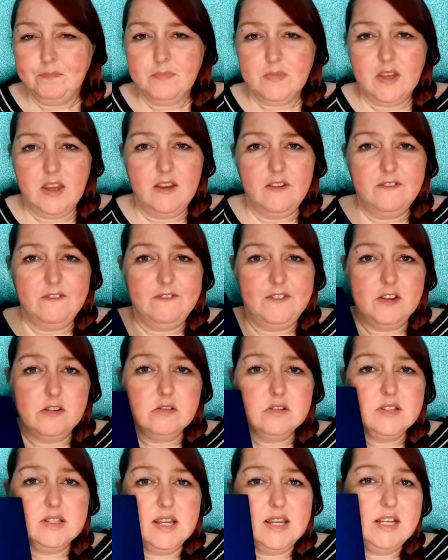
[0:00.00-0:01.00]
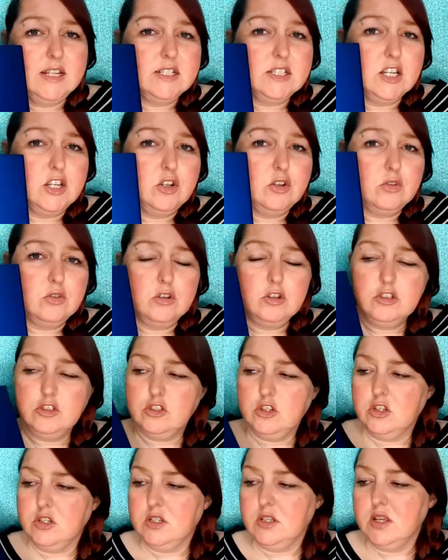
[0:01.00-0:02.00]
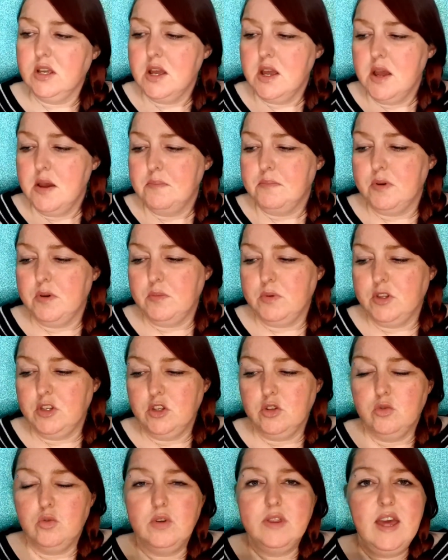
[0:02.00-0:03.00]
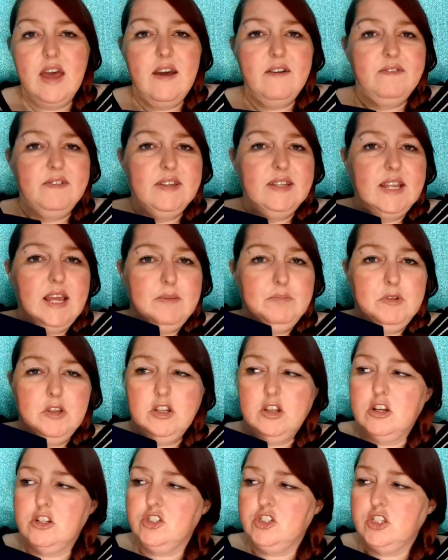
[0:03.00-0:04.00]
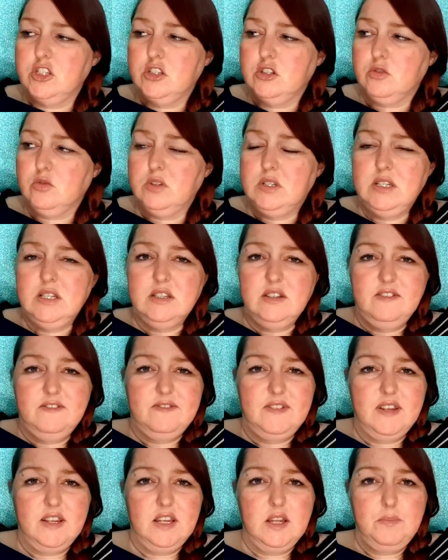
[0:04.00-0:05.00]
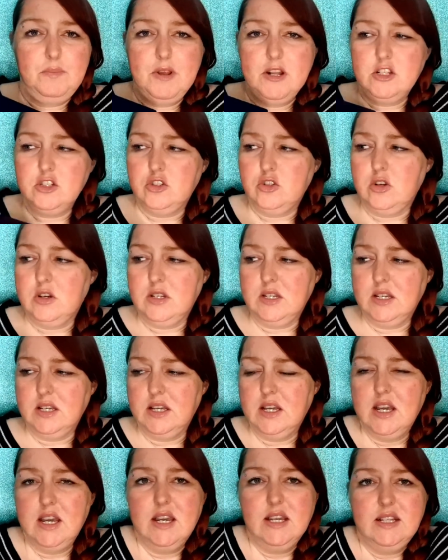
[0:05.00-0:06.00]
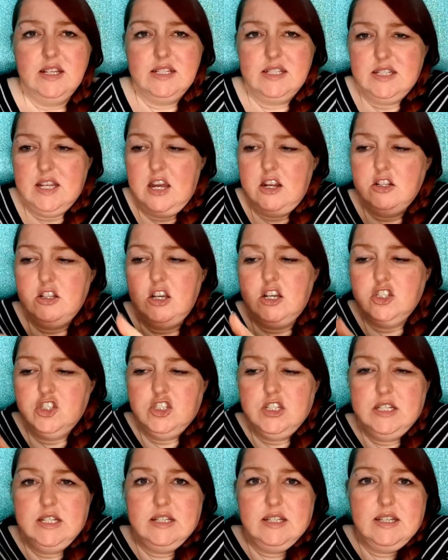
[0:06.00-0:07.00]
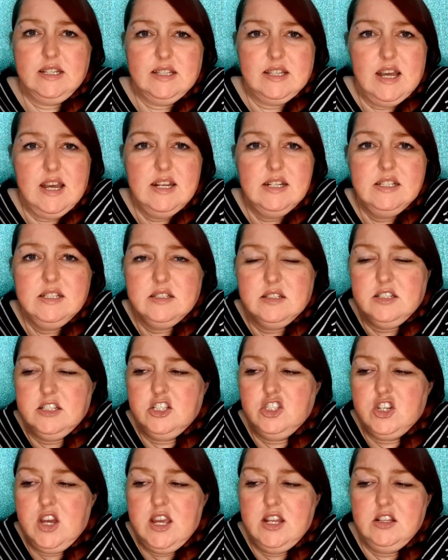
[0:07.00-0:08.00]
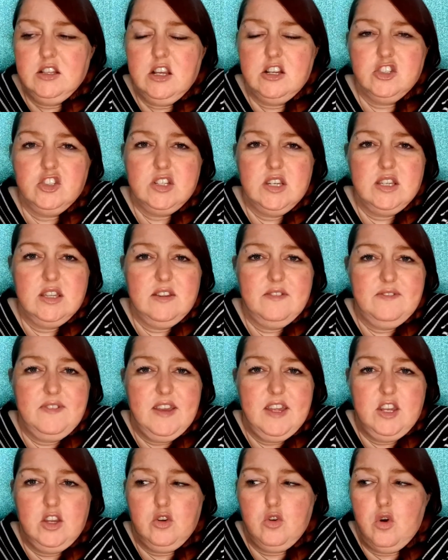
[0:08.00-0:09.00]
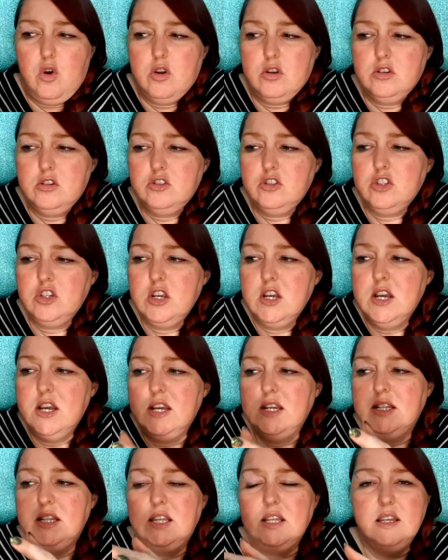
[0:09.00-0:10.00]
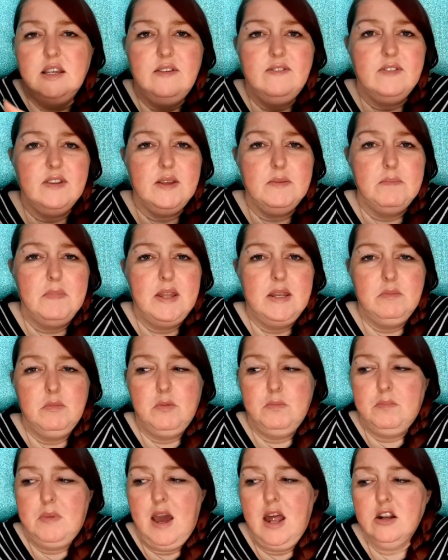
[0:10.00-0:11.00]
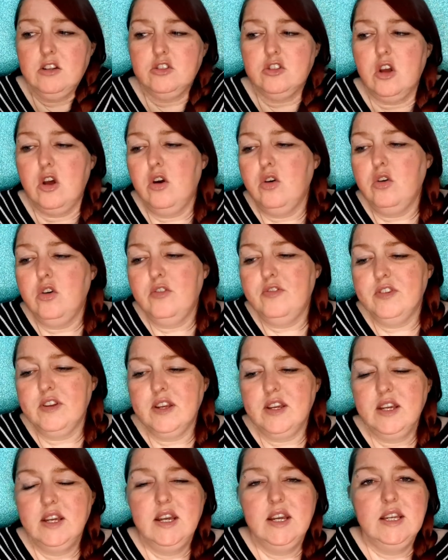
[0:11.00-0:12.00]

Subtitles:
It feels nice and it looks good, but when you know that every time you touch it you're going to leave fingerprints on it, you start touching it like this, like you try and touch it at the very corners to leave like minimum marks all over it.